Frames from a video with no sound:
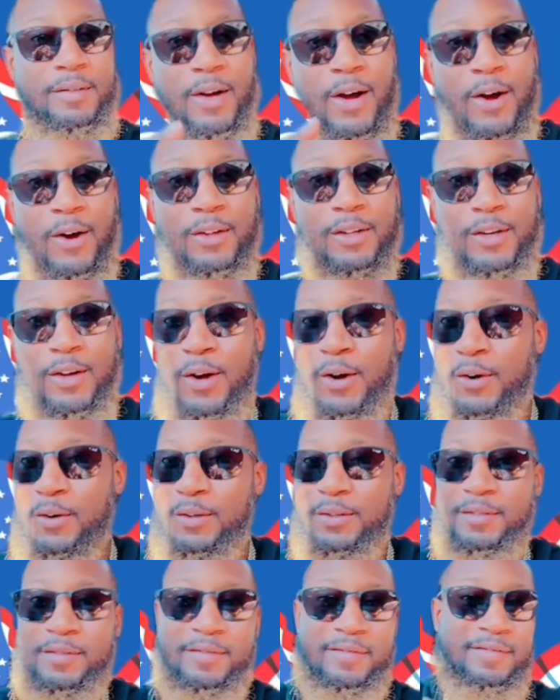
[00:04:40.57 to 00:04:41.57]
all in all,
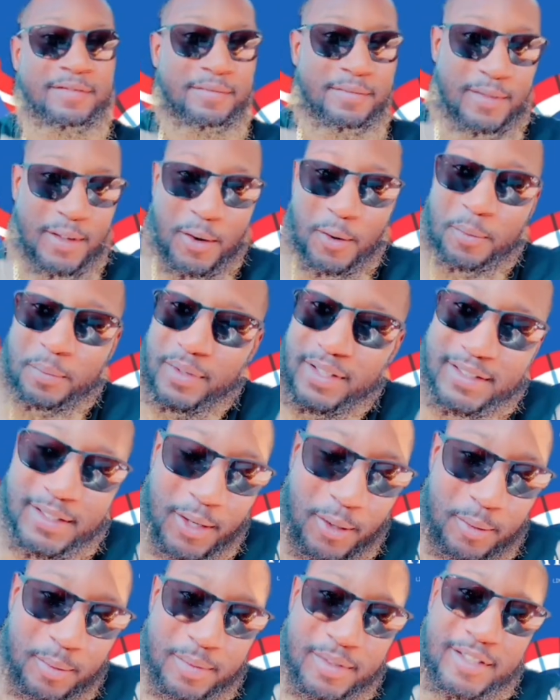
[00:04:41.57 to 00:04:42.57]
I hope this
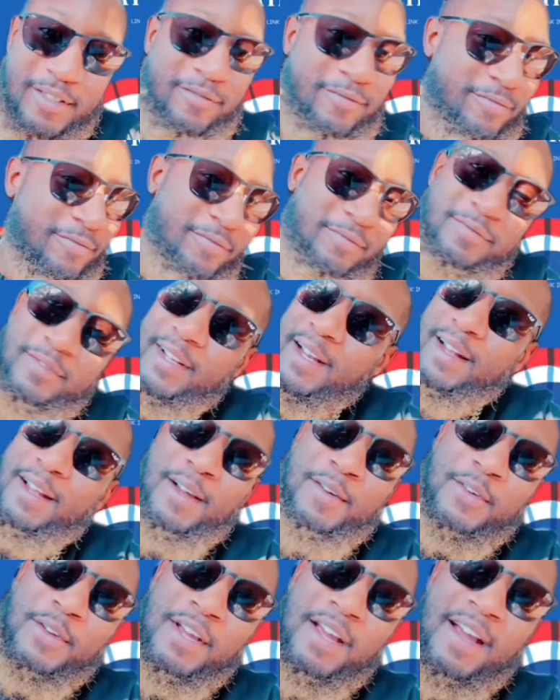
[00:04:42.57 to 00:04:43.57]
helps. I
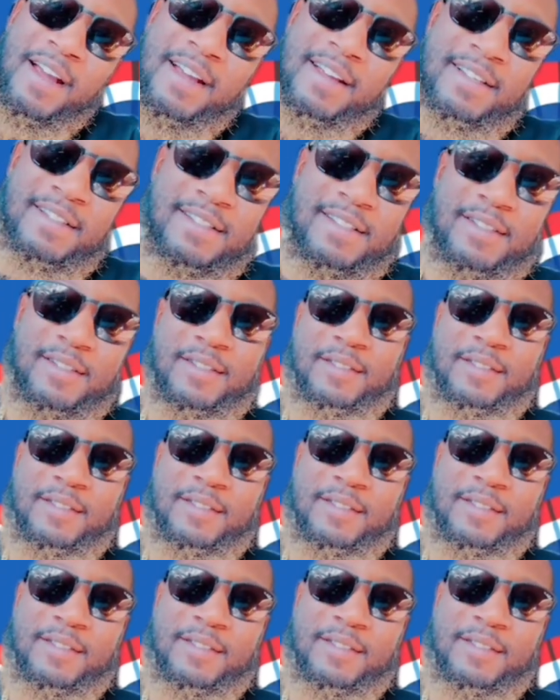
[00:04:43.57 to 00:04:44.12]
love you guys.